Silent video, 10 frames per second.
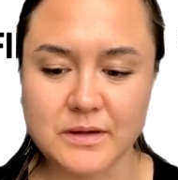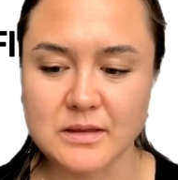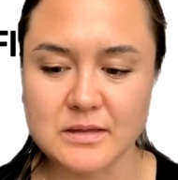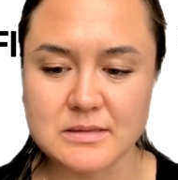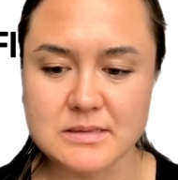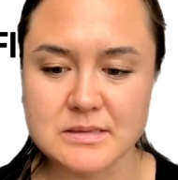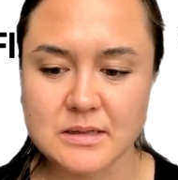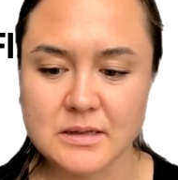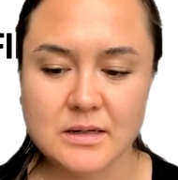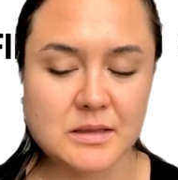in this
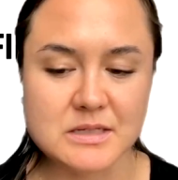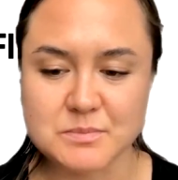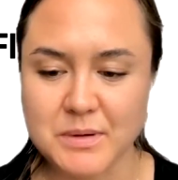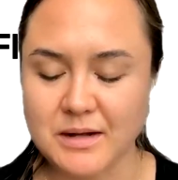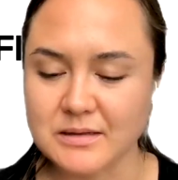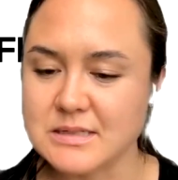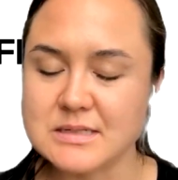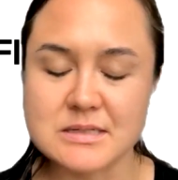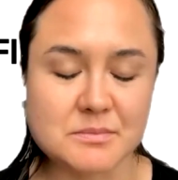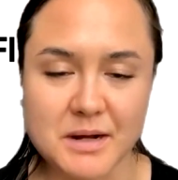balance?
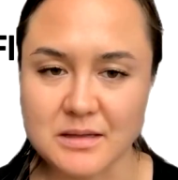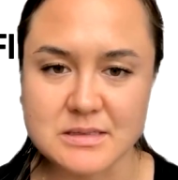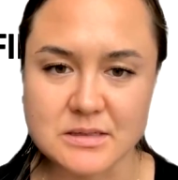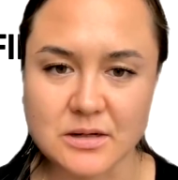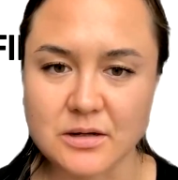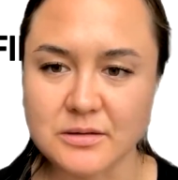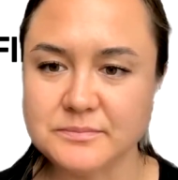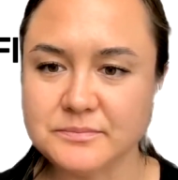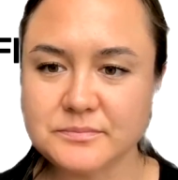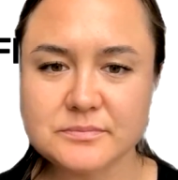Is it a balance at all?
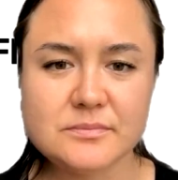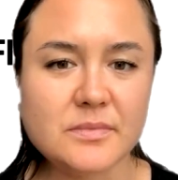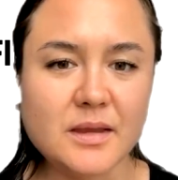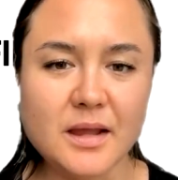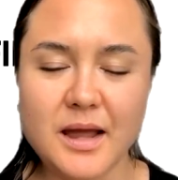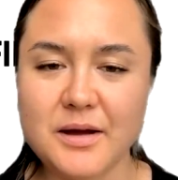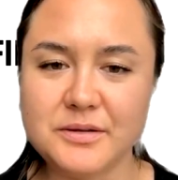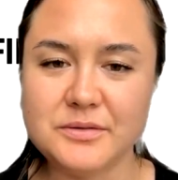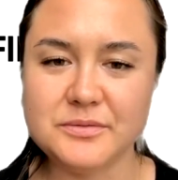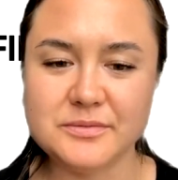How do
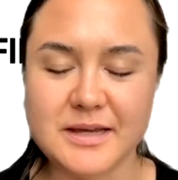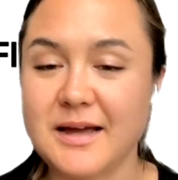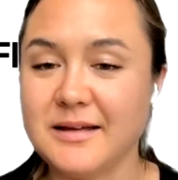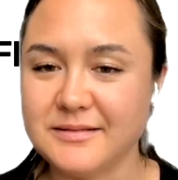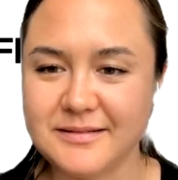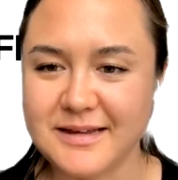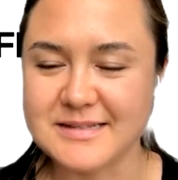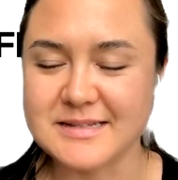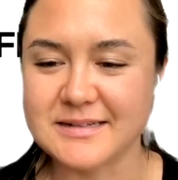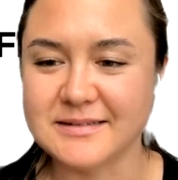you,
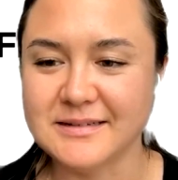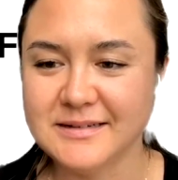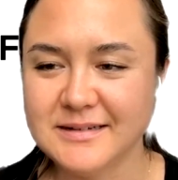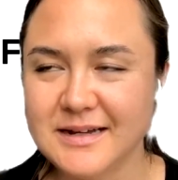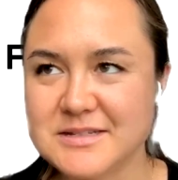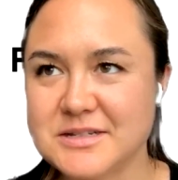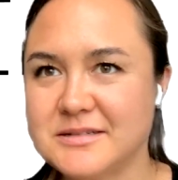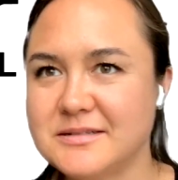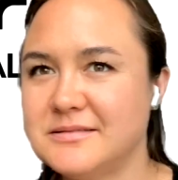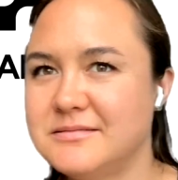as a
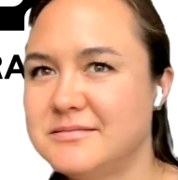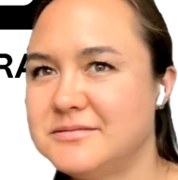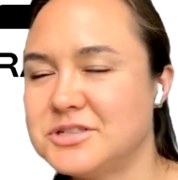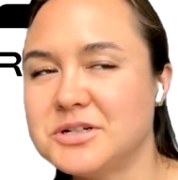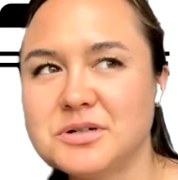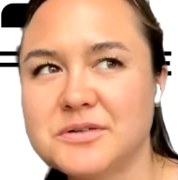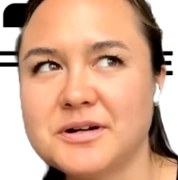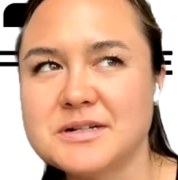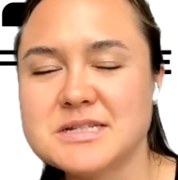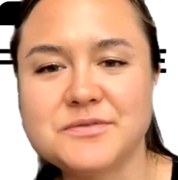generative
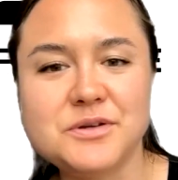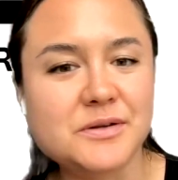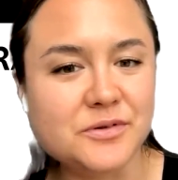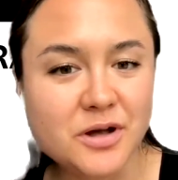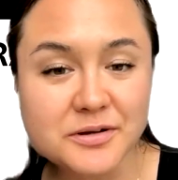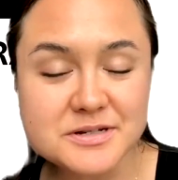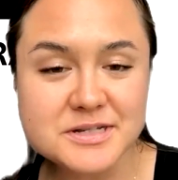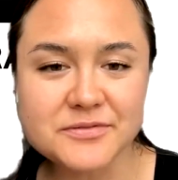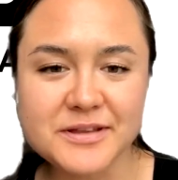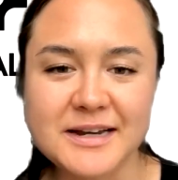artist, if you'd even call
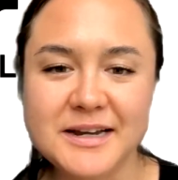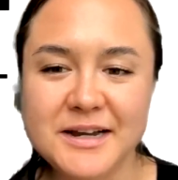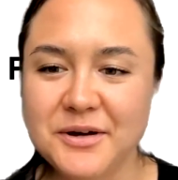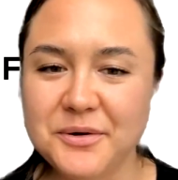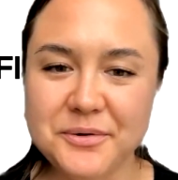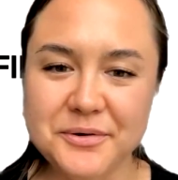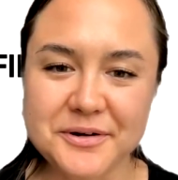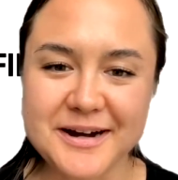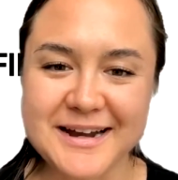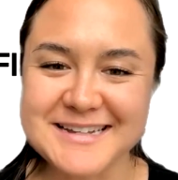yourself that,
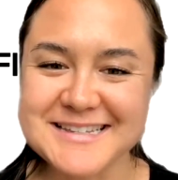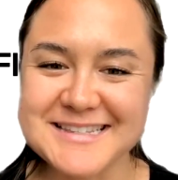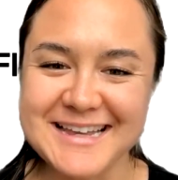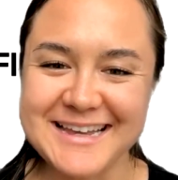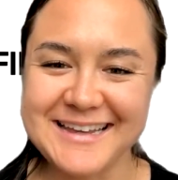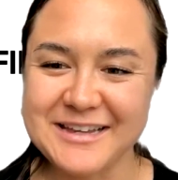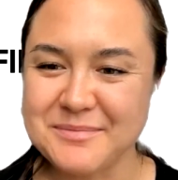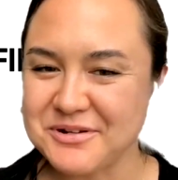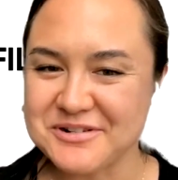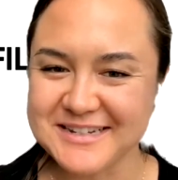or as a
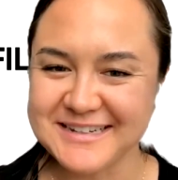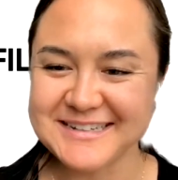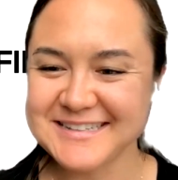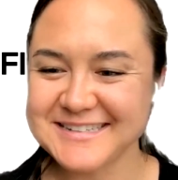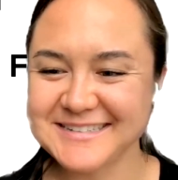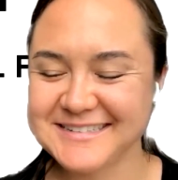computer scientist?